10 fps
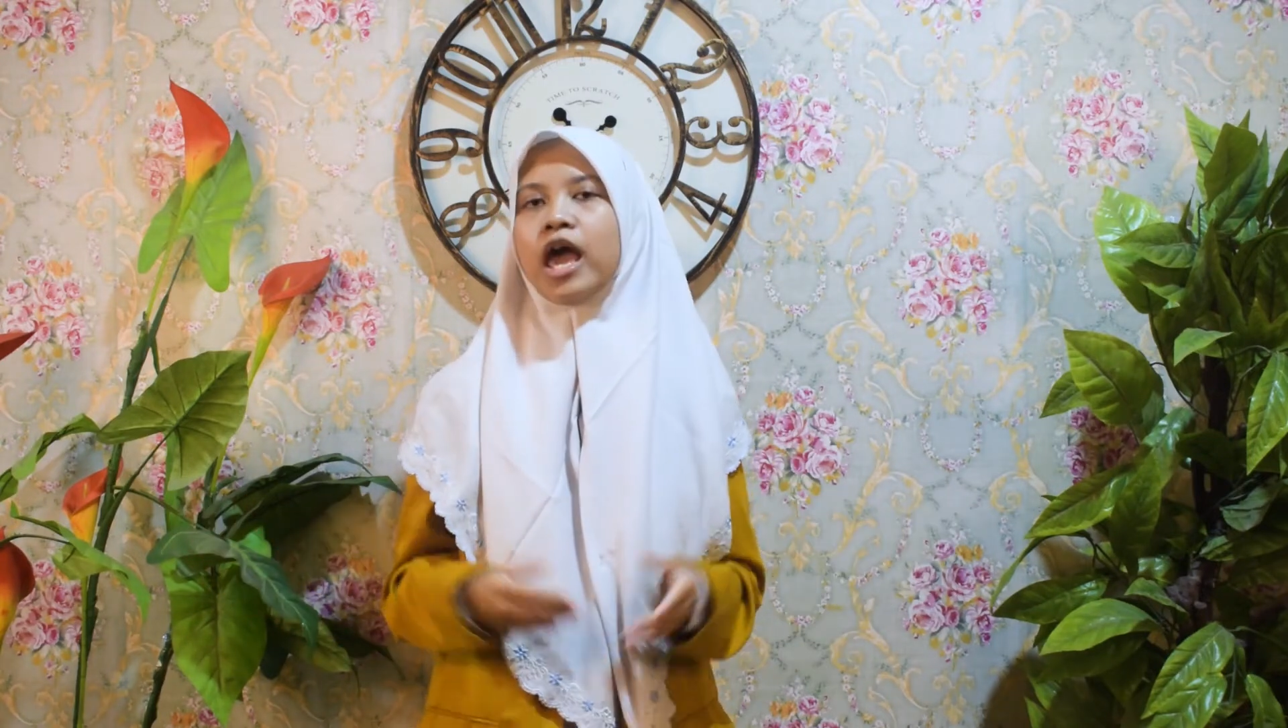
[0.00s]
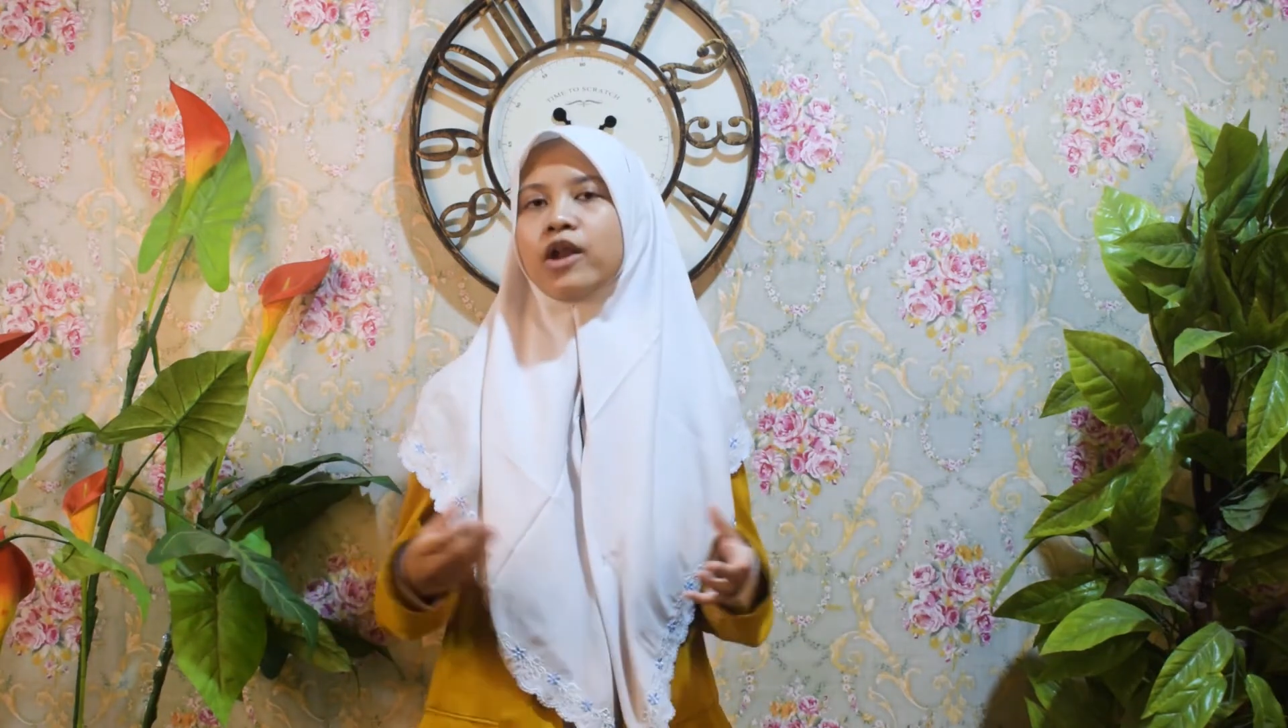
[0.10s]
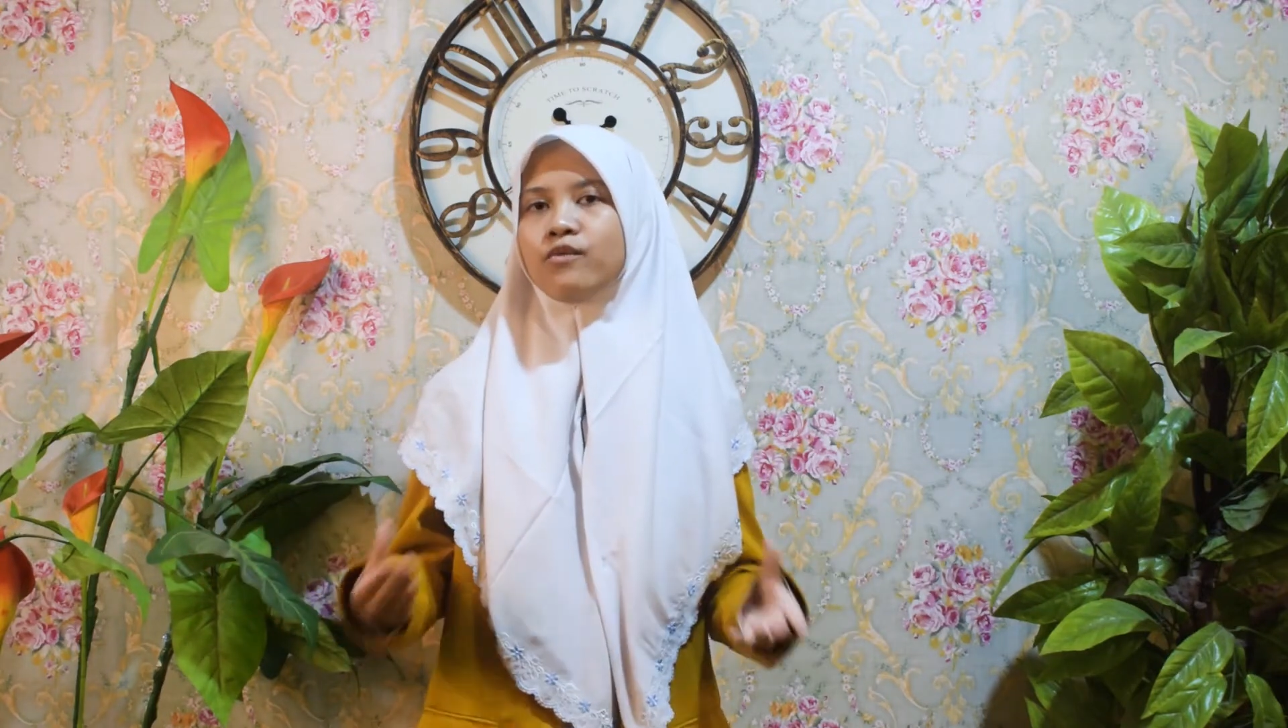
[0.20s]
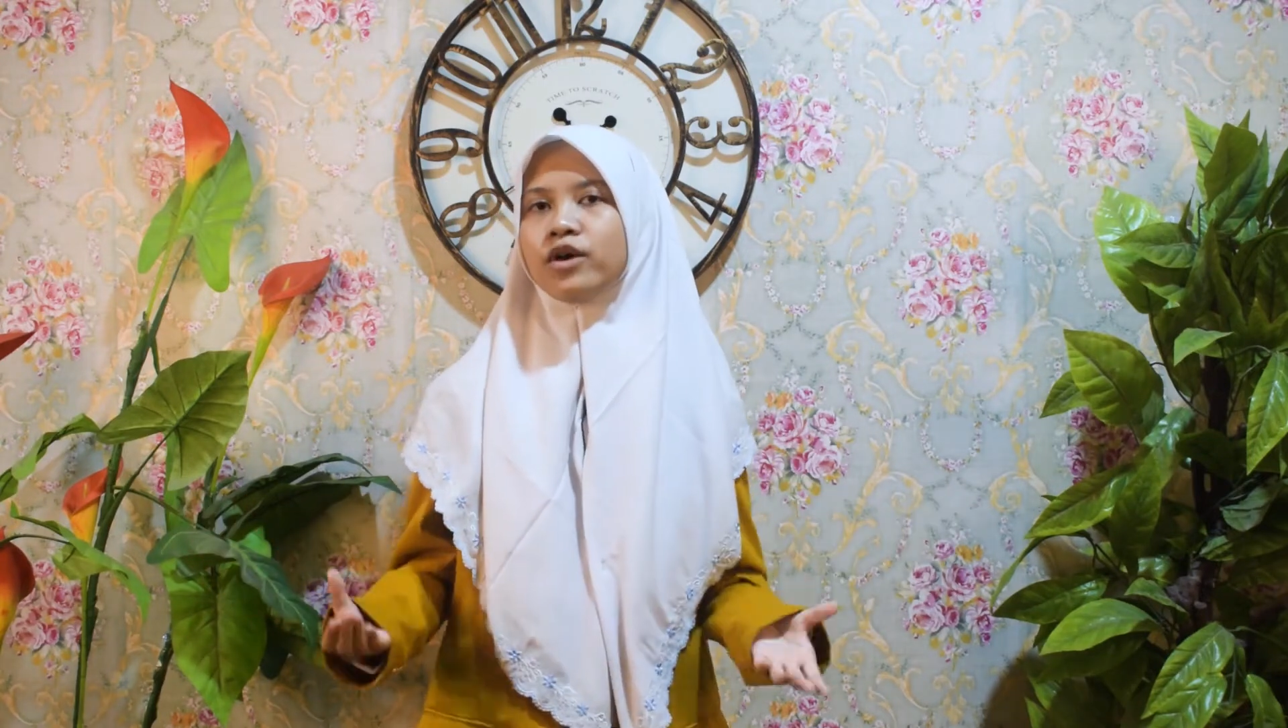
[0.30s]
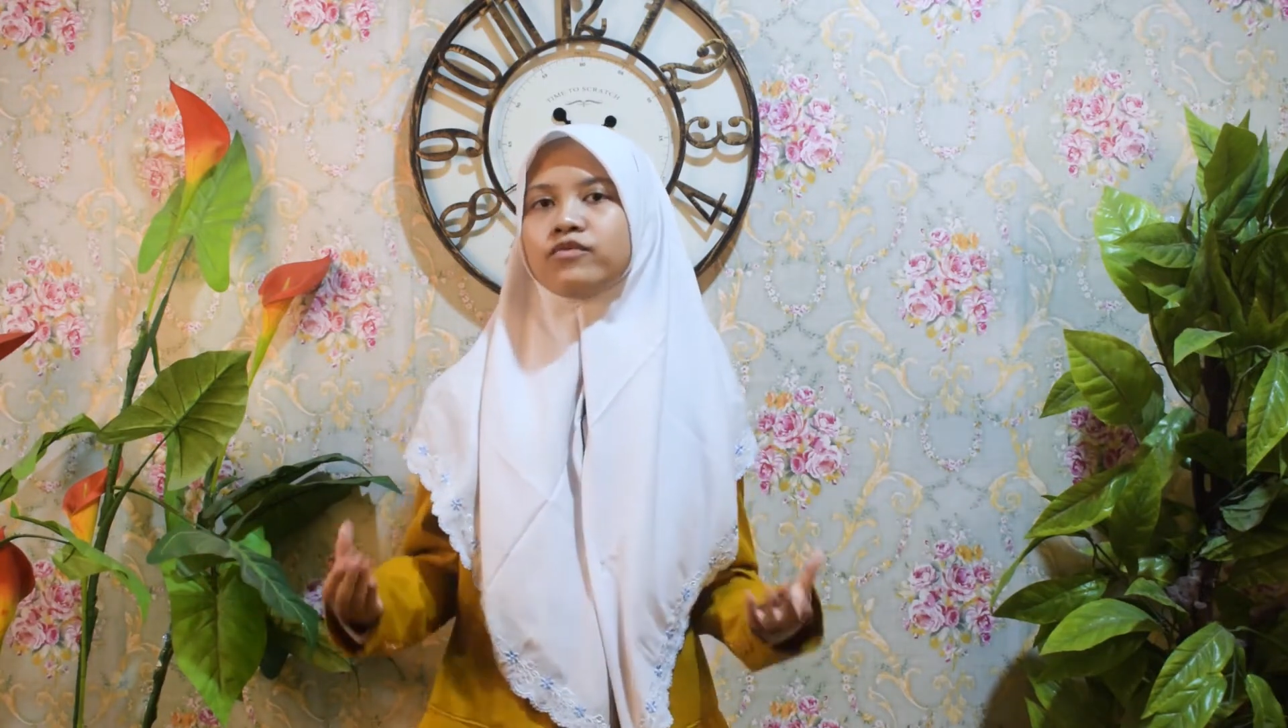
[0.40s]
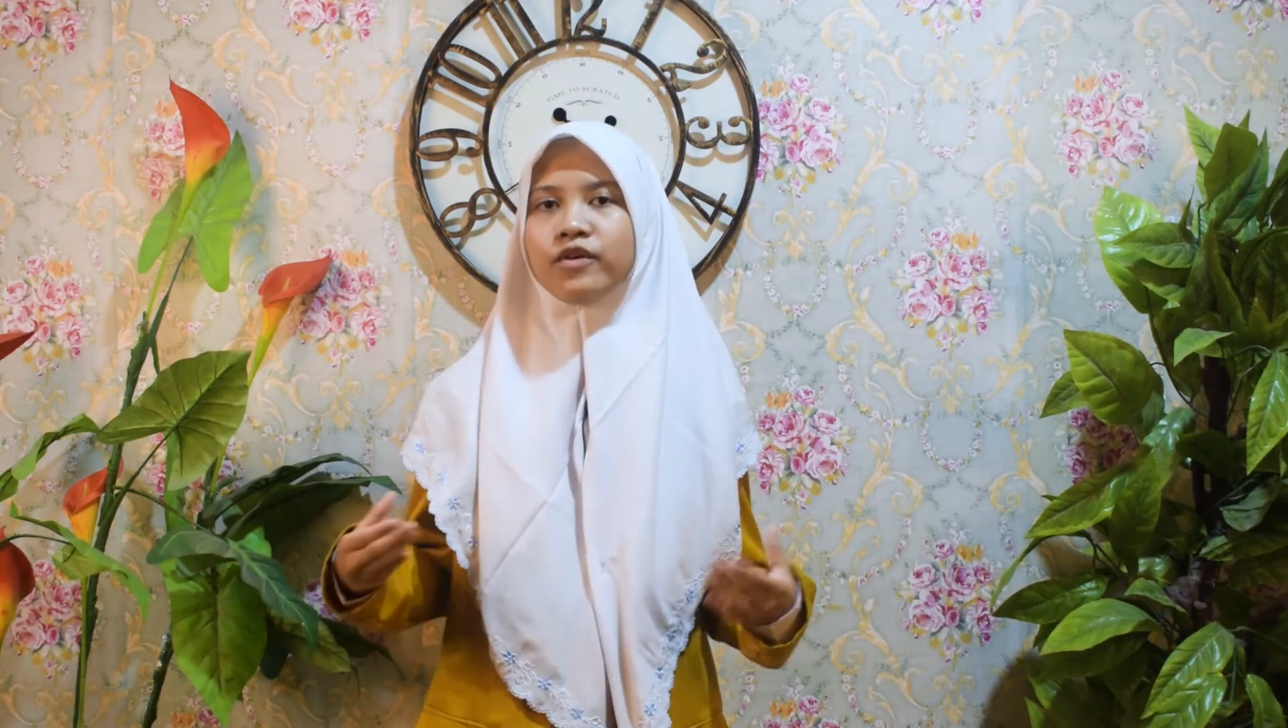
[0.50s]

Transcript: and what